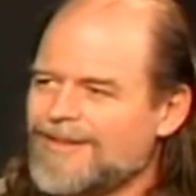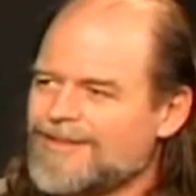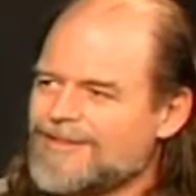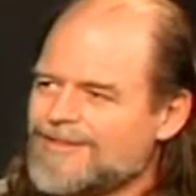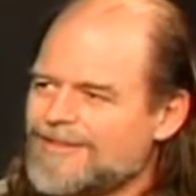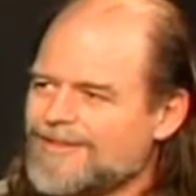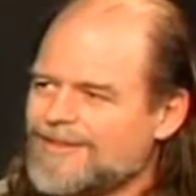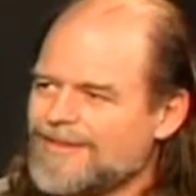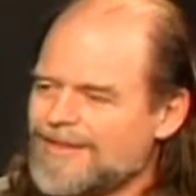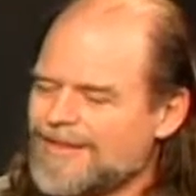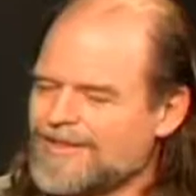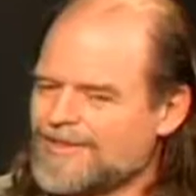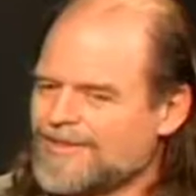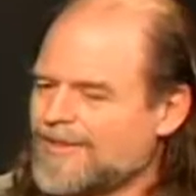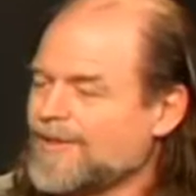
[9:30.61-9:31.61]

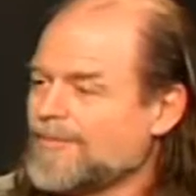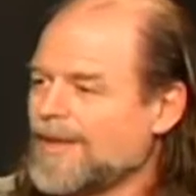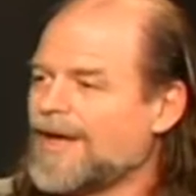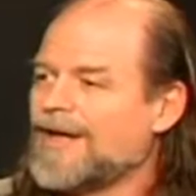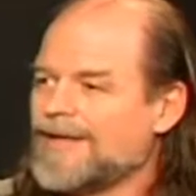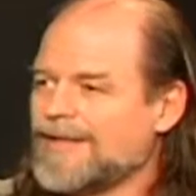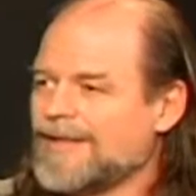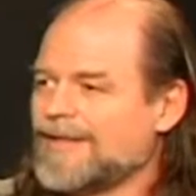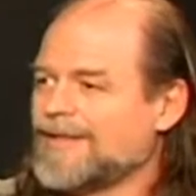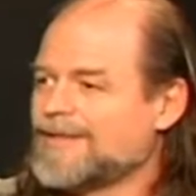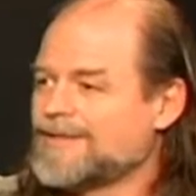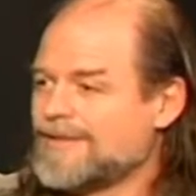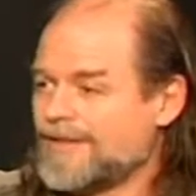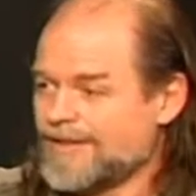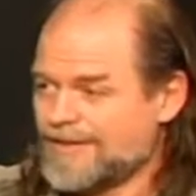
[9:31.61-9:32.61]
It's their body,
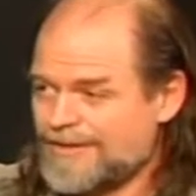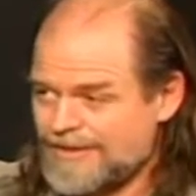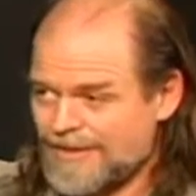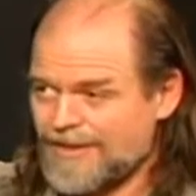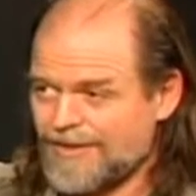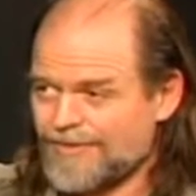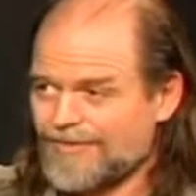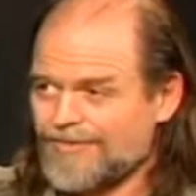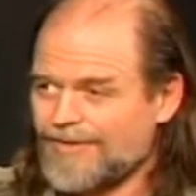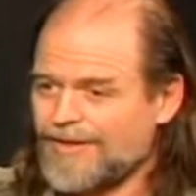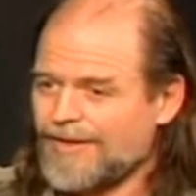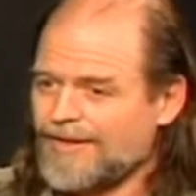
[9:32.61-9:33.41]
it's their self,